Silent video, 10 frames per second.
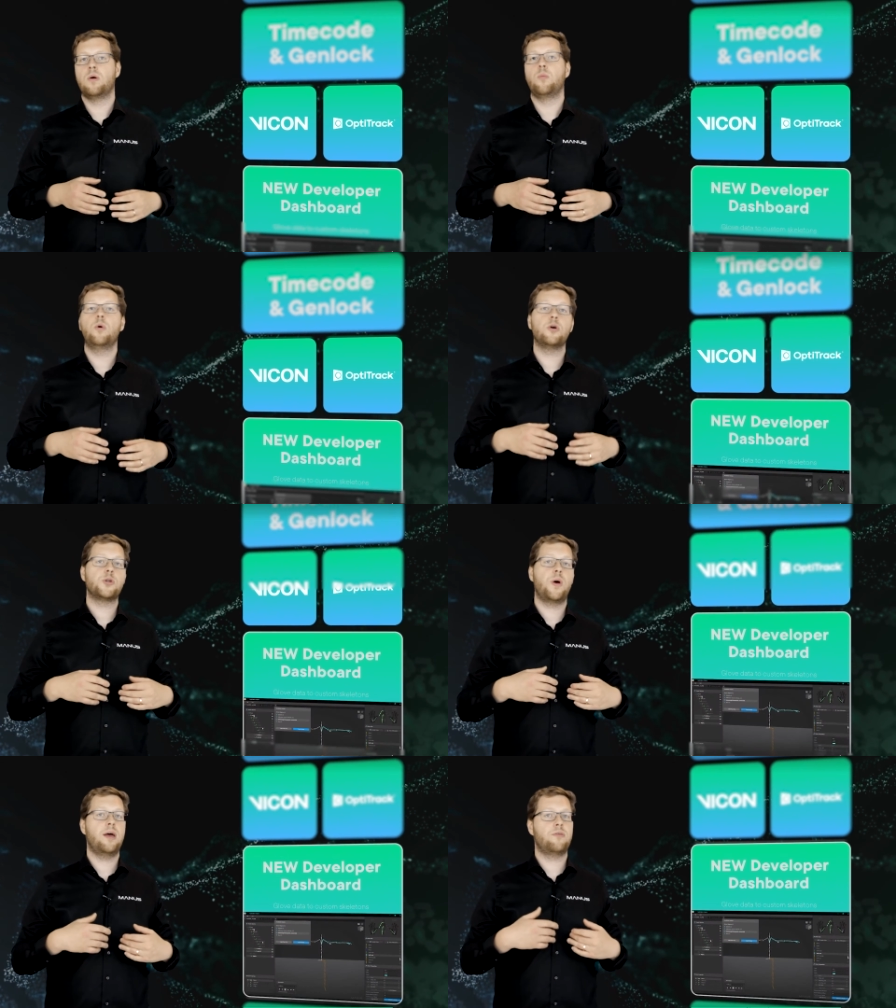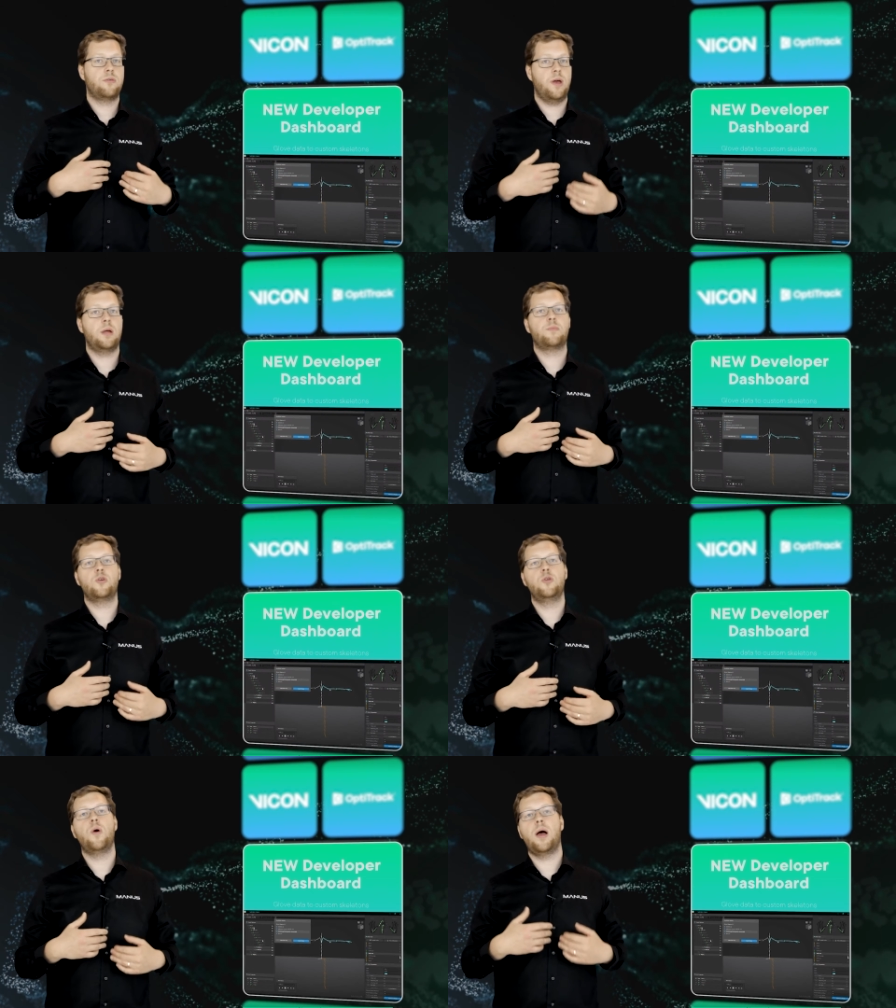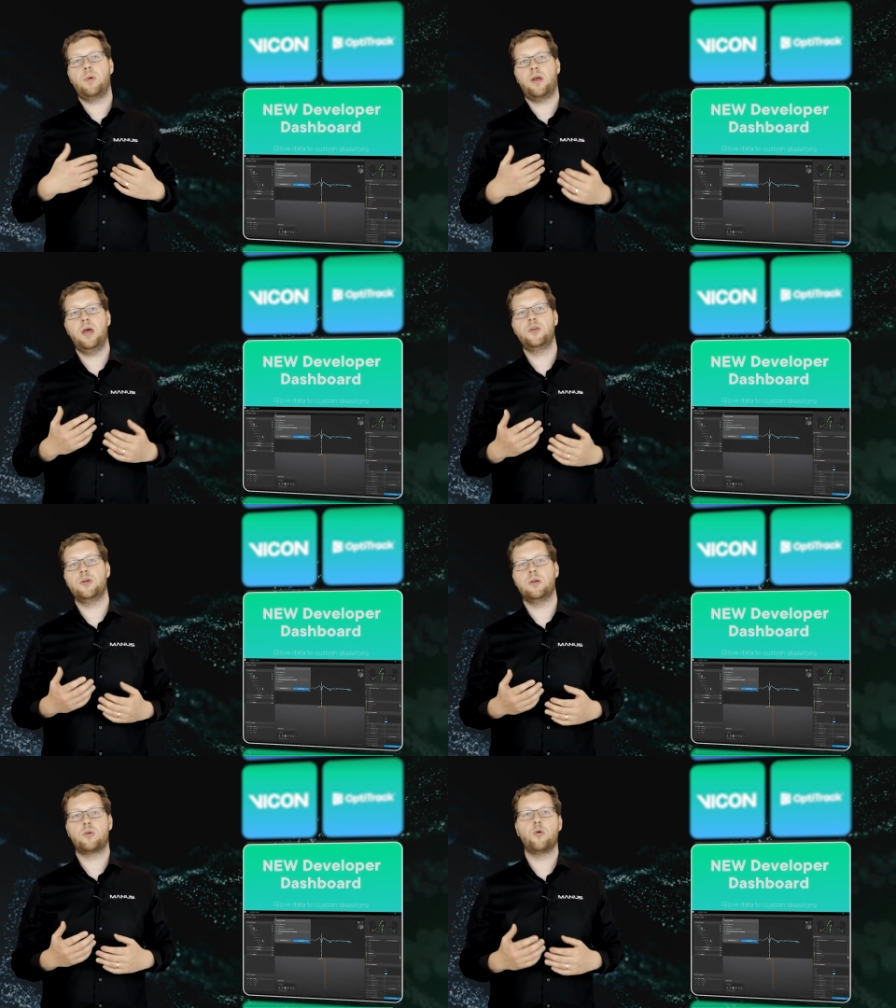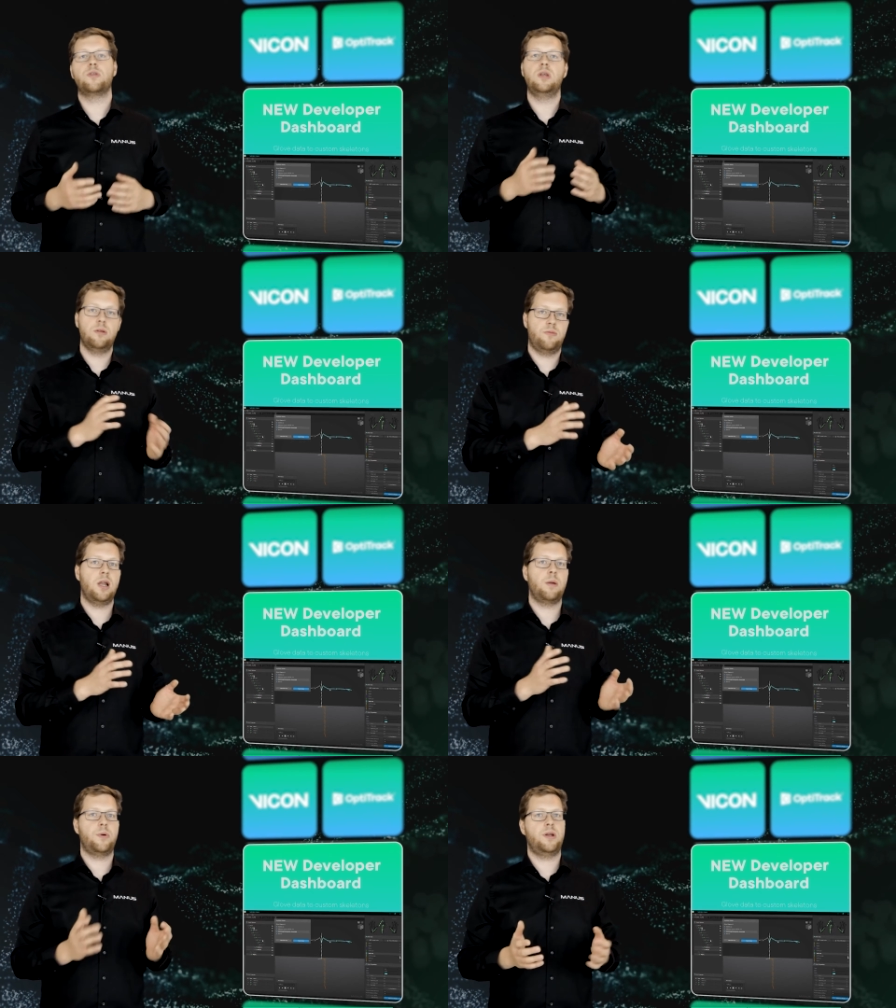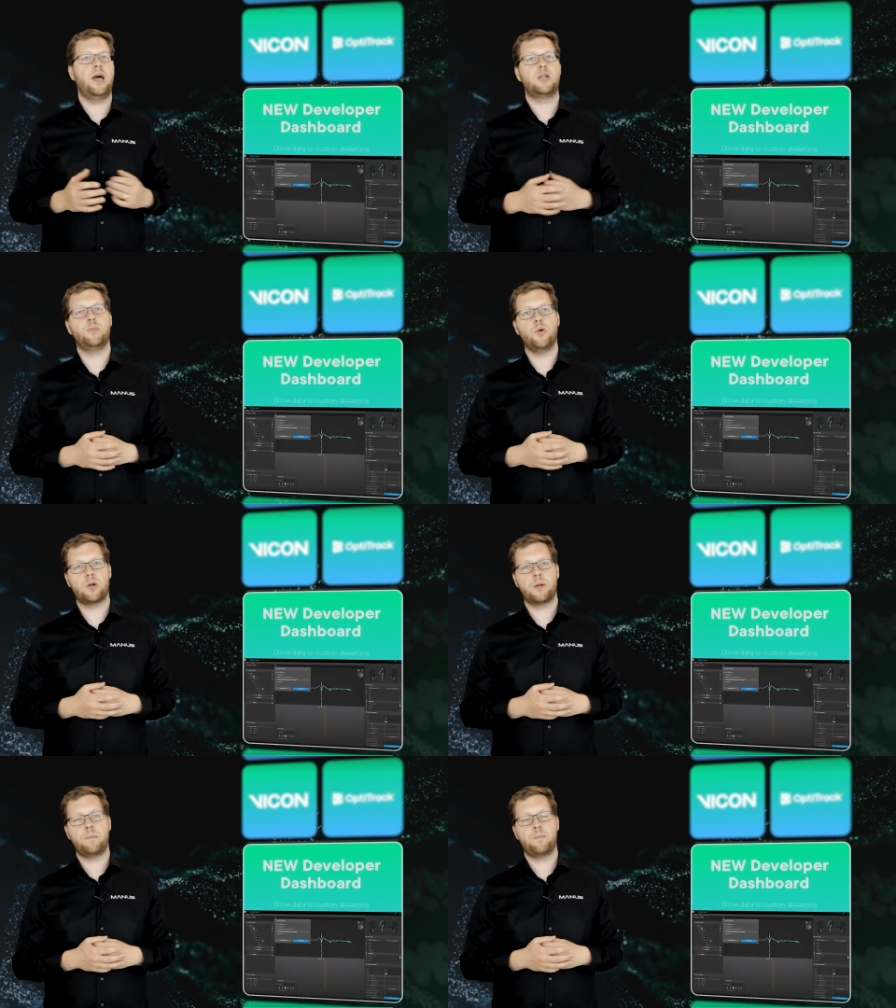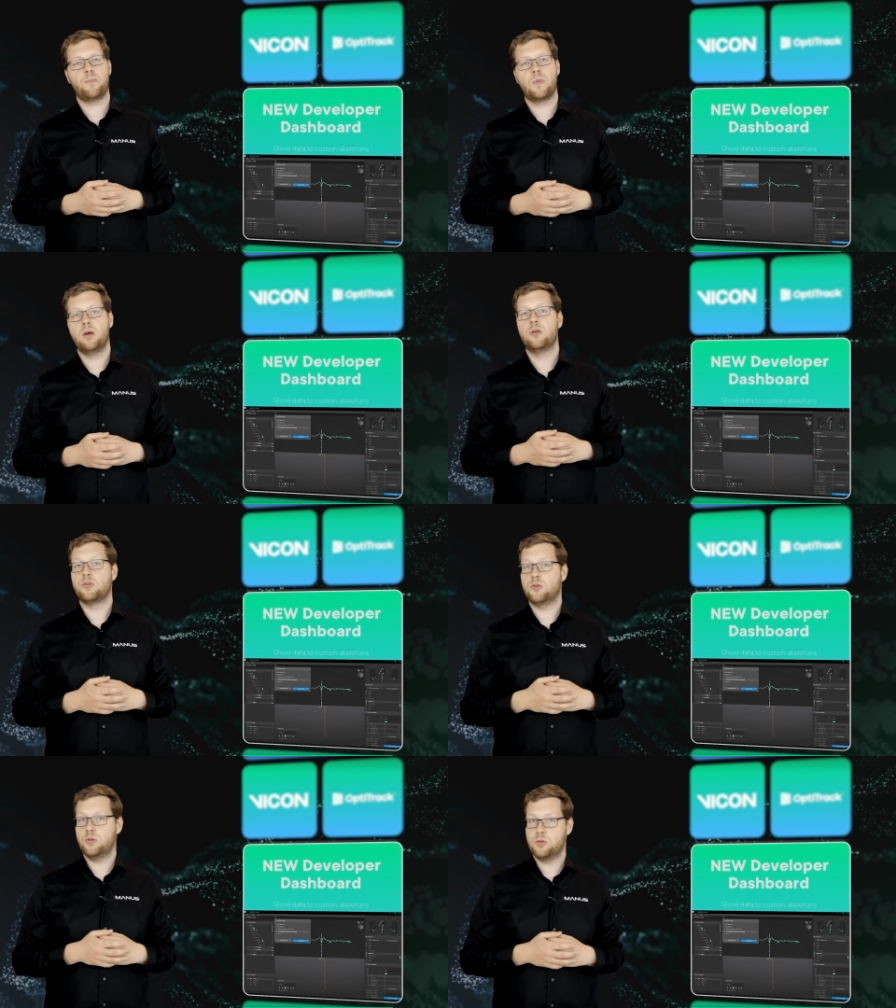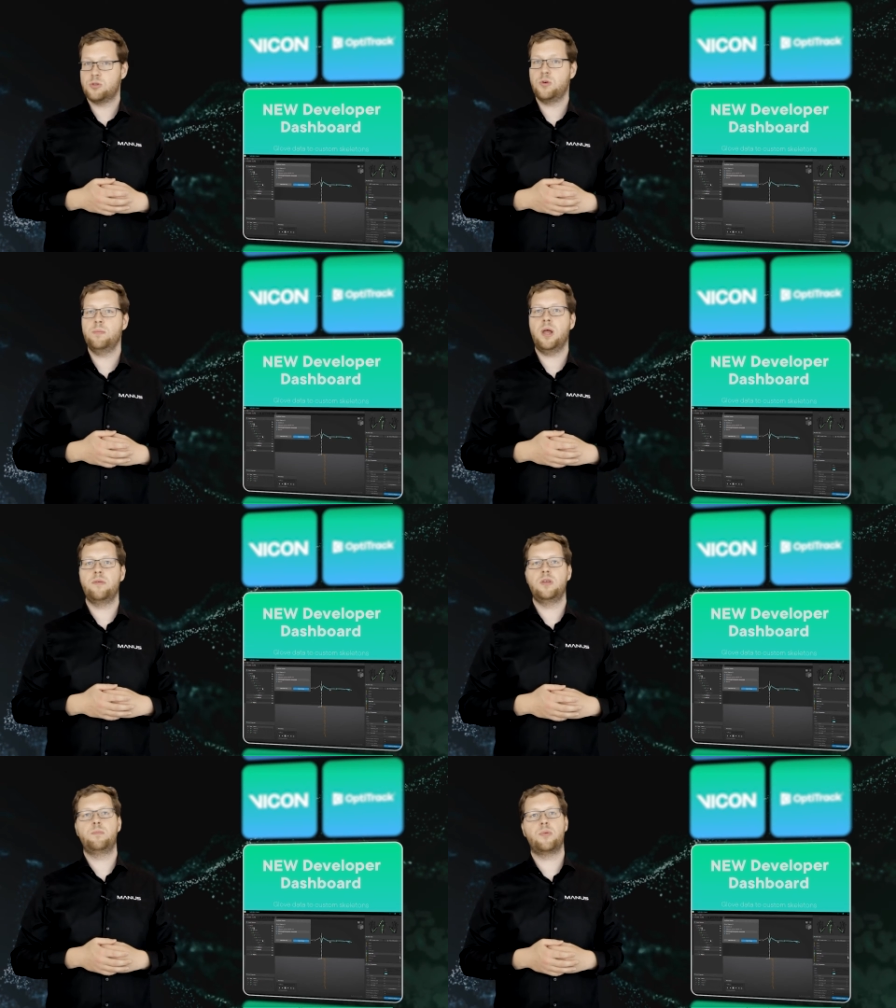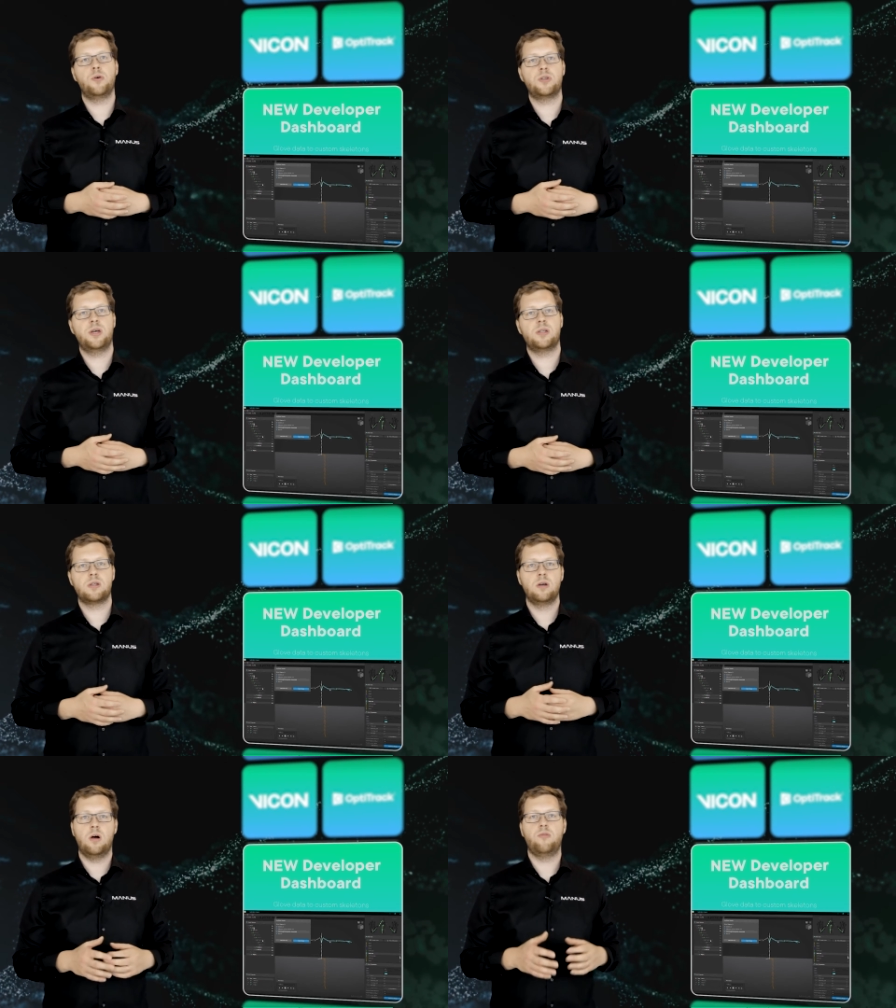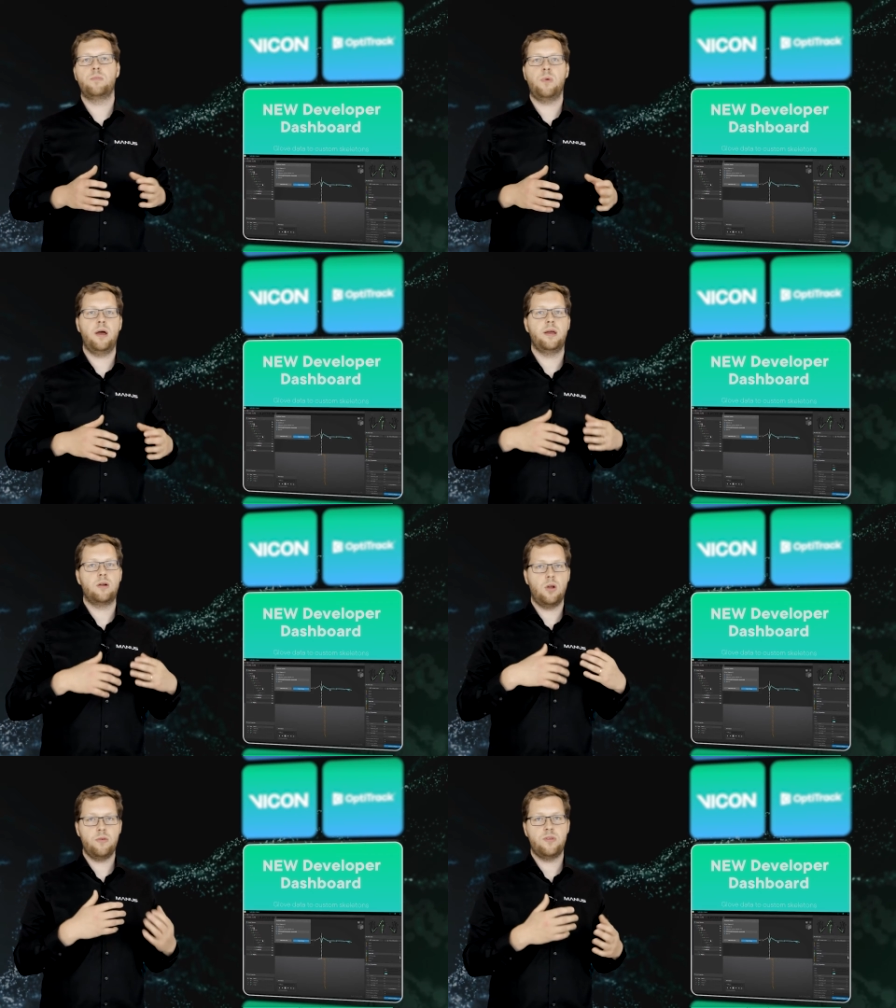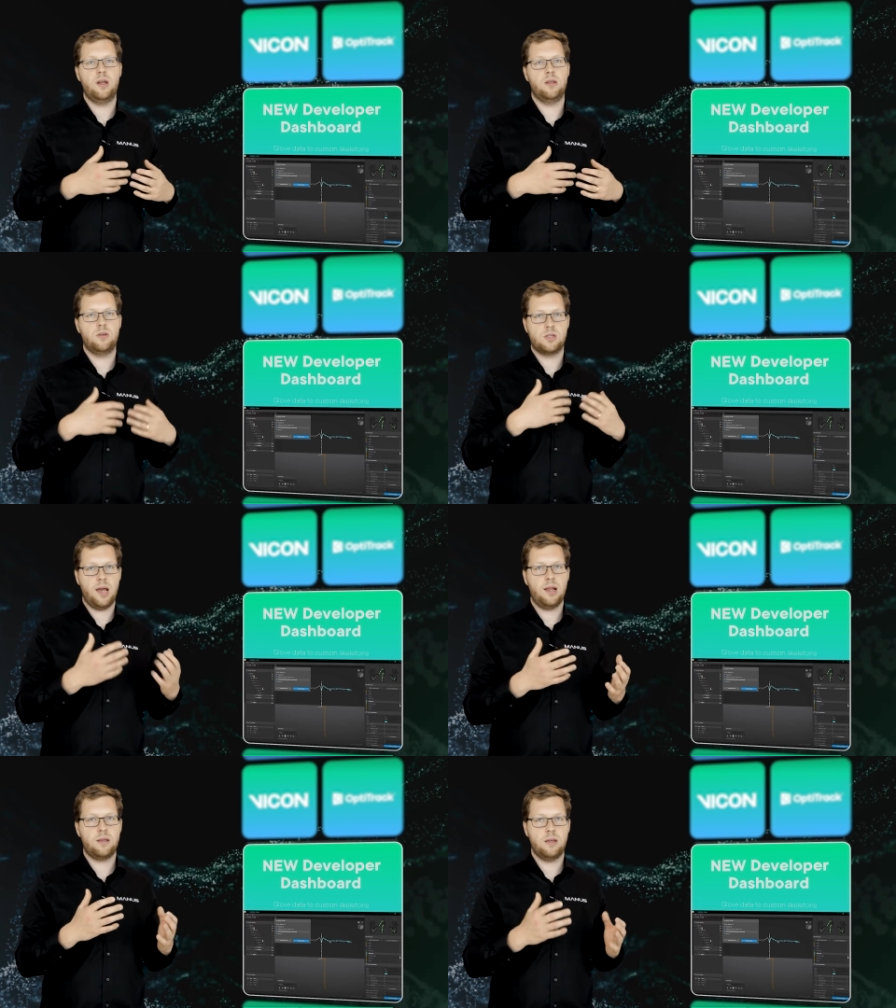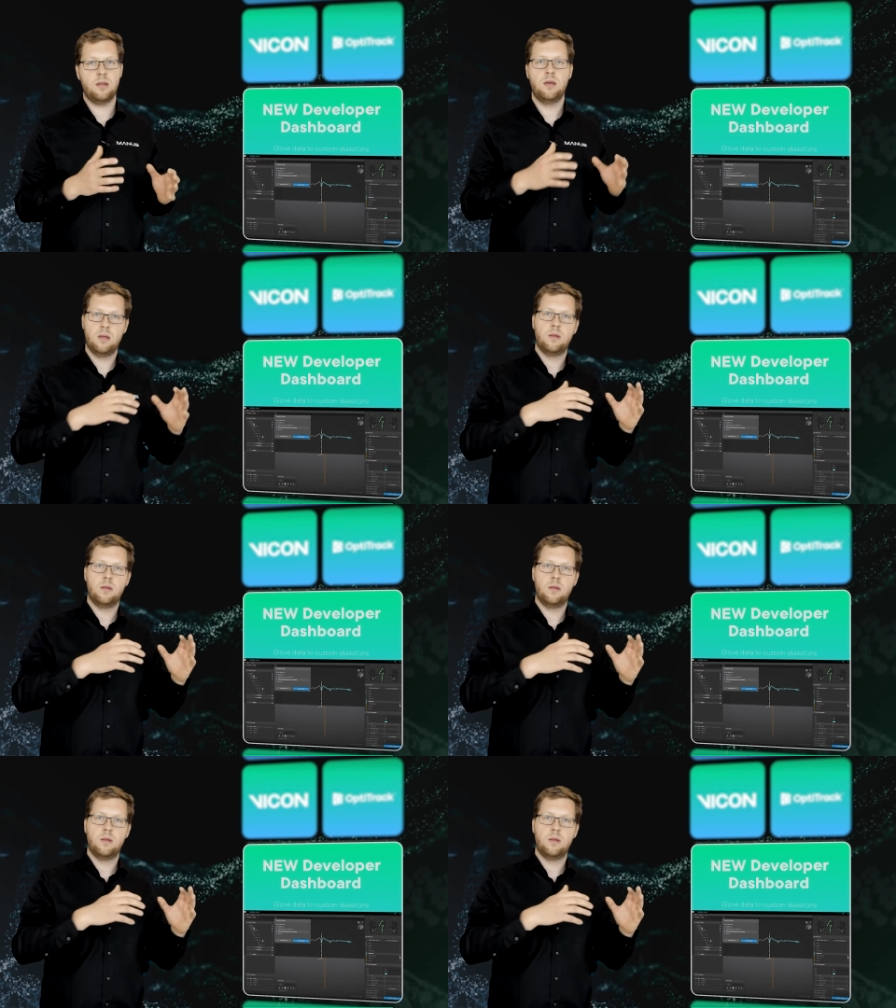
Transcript: We also have developed a new application called the Developer Dashboard. To streamline the process of applying glove data to skeleton,